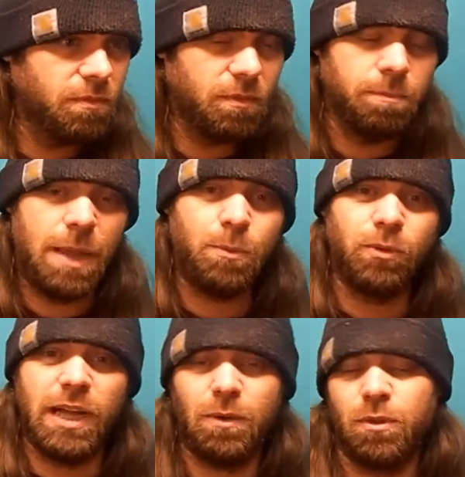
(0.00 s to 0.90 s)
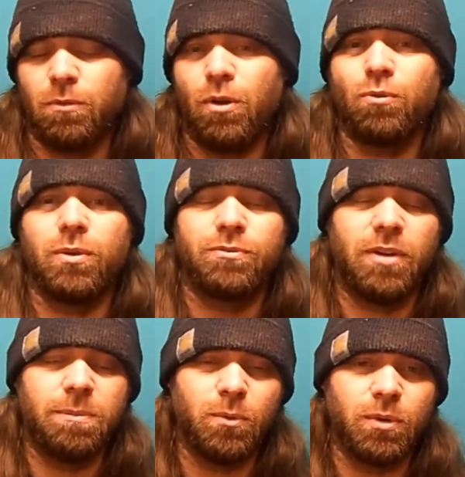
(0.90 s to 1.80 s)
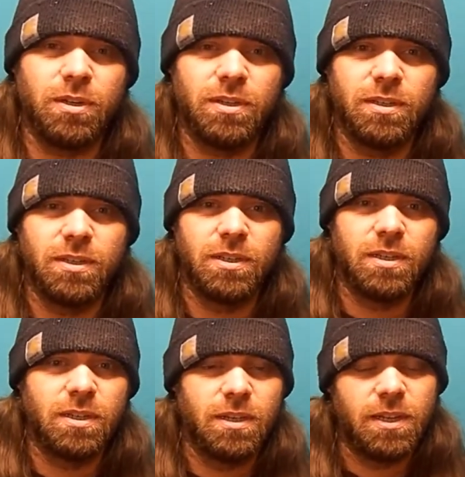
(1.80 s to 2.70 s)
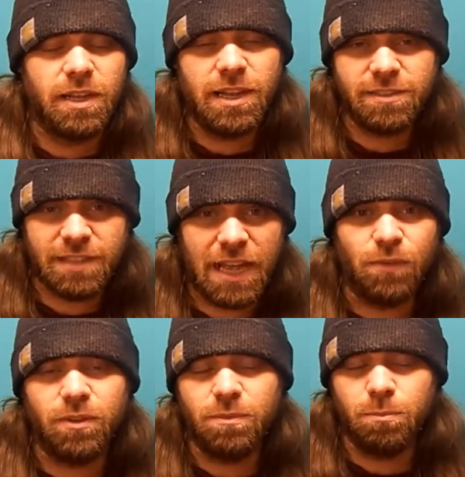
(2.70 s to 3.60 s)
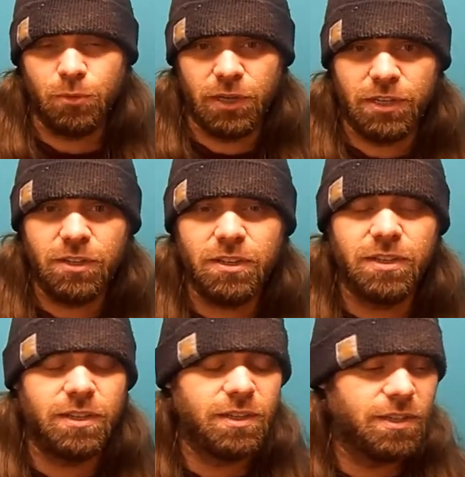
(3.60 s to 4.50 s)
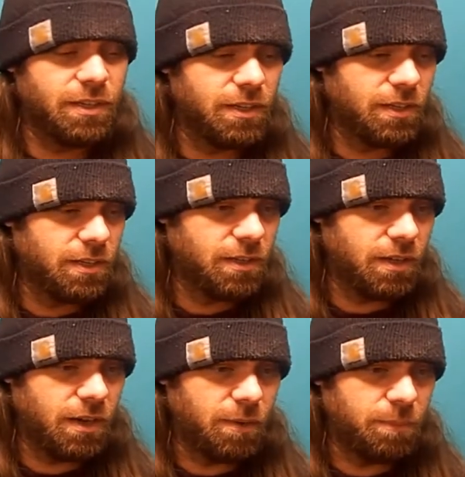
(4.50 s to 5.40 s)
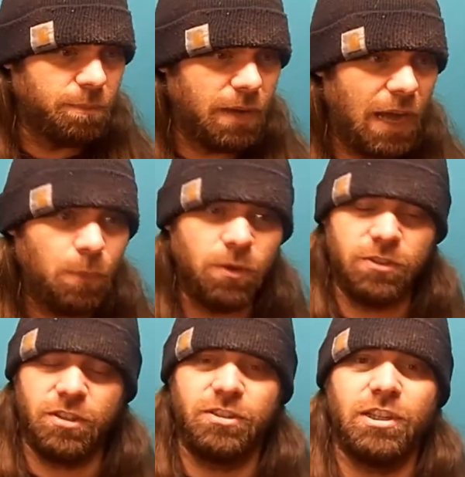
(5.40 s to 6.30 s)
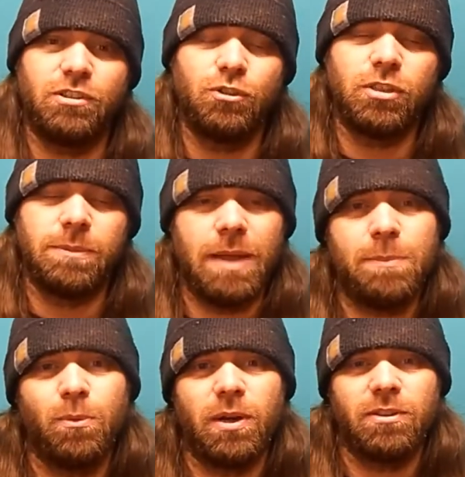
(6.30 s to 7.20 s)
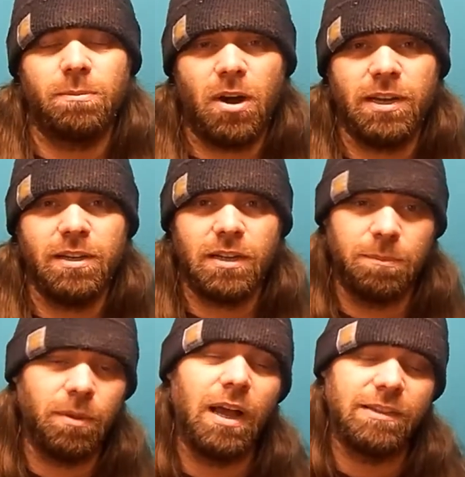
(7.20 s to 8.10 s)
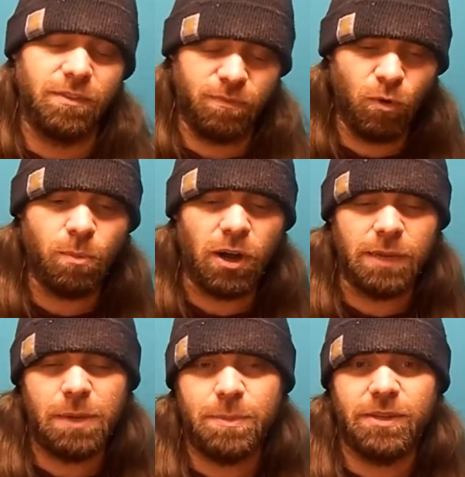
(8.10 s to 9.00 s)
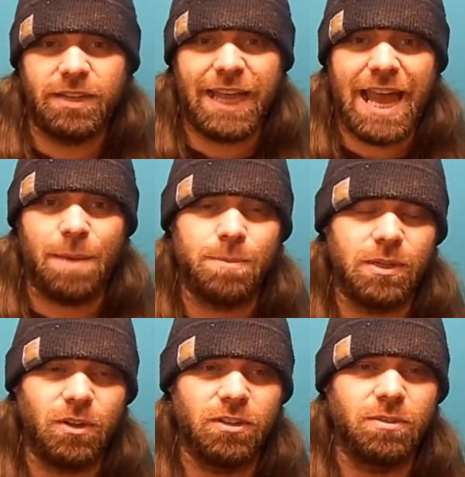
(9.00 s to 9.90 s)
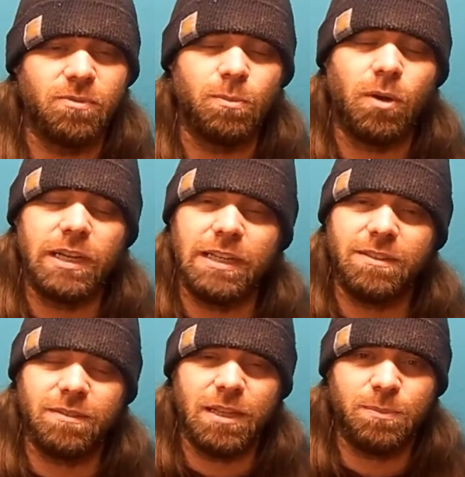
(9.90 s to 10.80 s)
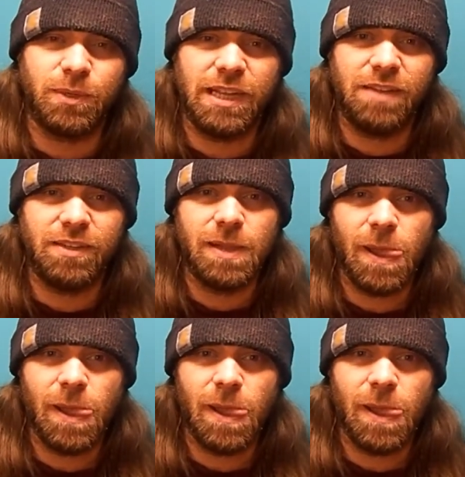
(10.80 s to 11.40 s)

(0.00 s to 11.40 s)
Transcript: maple neck with a rosewood fretboard, it sounded pretty good. I wouldn't suggest using maple as a body, as a full body, maybe as a cap, but not as a full body. That's pretty heavy.